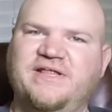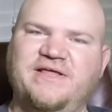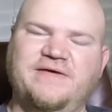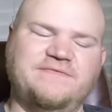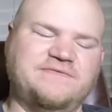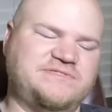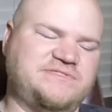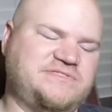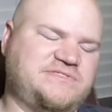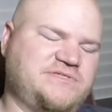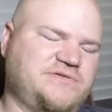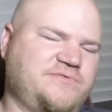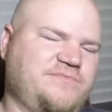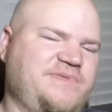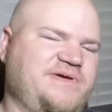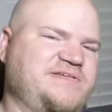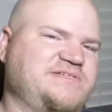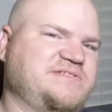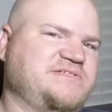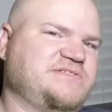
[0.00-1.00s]
That was so
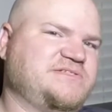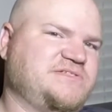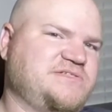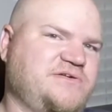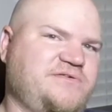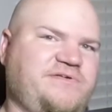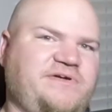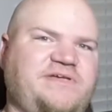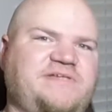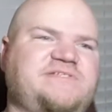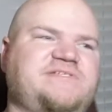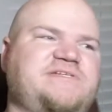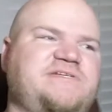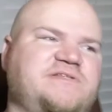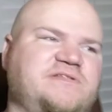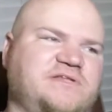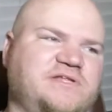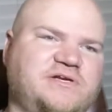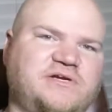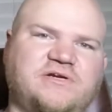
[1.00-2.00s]
basic, so
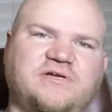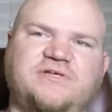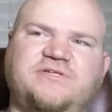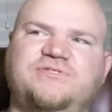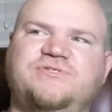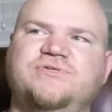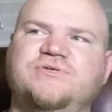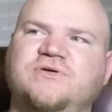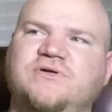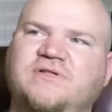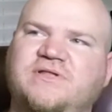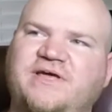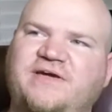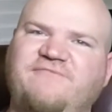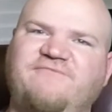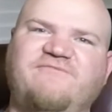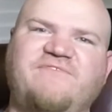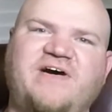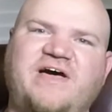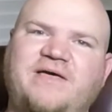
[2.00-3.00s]
easy. Literally took
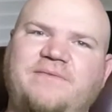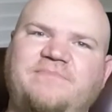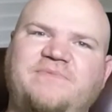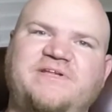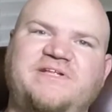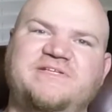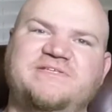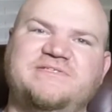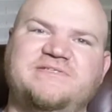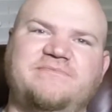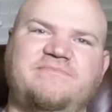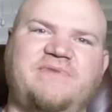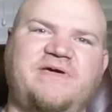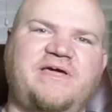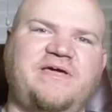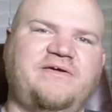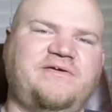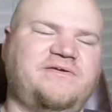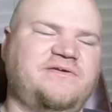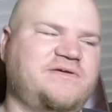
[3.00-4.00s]
like 5 minutes to
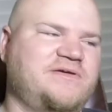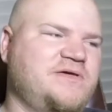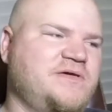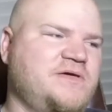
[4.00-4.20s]
make,